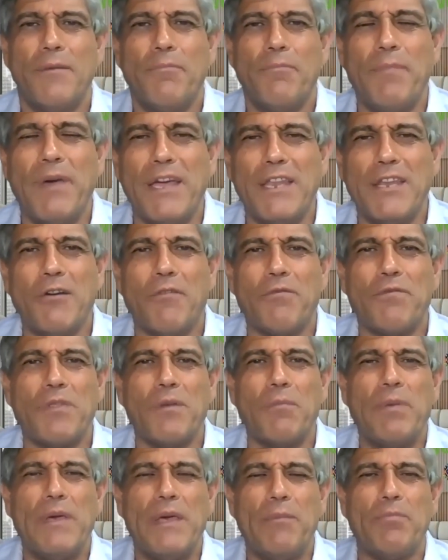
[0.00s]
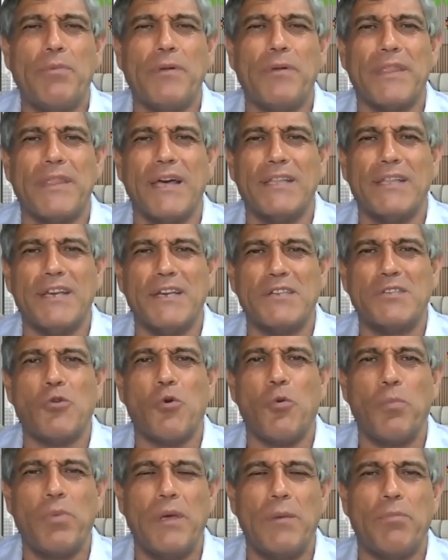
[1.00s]
many of the people, the
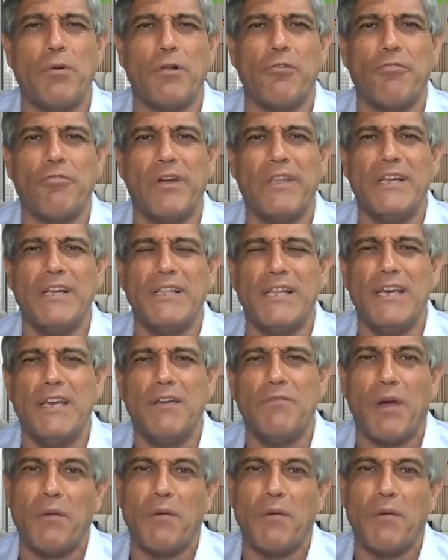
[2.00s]
Adesto people already leave.